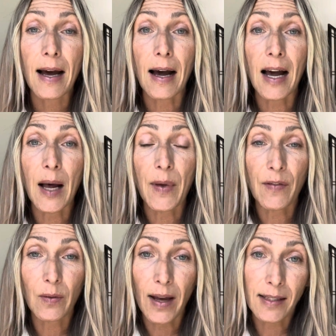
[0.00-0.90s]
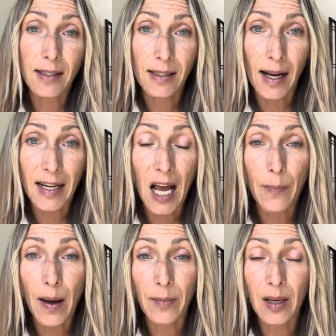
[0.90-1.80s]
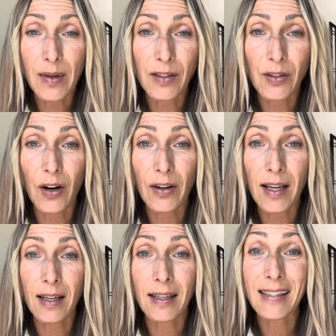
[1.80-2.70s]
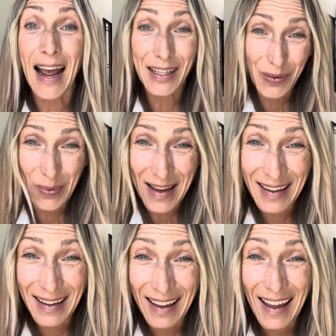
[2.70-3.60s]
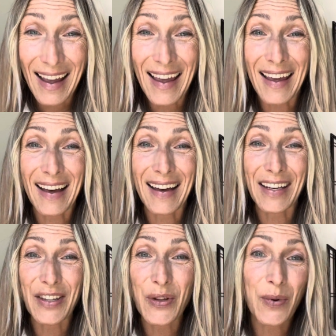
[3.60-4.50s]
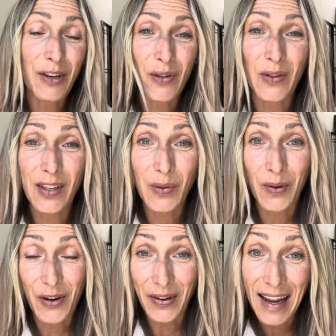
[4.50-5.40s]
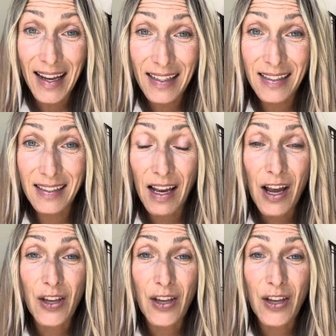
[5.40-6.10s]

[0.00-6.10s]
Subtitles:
If you'd like to sign up, I'm going to be starting next week, and you can do this with your kids.